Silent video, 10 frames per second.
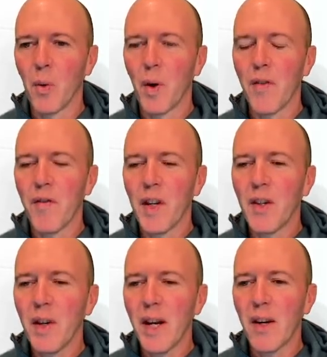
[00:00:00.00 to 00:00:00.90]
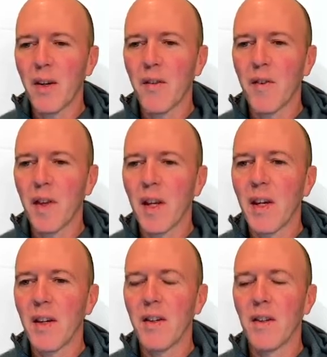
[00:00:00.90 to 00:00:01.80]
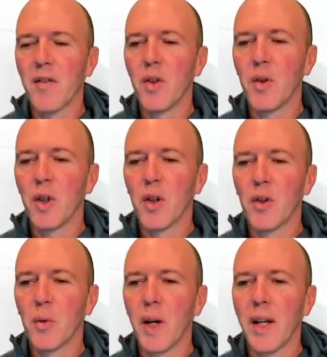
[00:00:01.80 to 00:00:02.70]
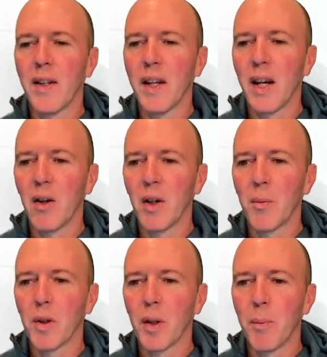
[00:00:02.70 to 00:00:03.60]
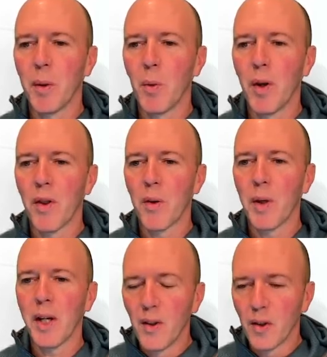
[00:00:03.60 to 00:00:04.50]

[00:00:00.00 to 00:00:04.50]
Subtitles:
We've figured out at the end, if 2 goes right, the outcome is going to be 1, 3.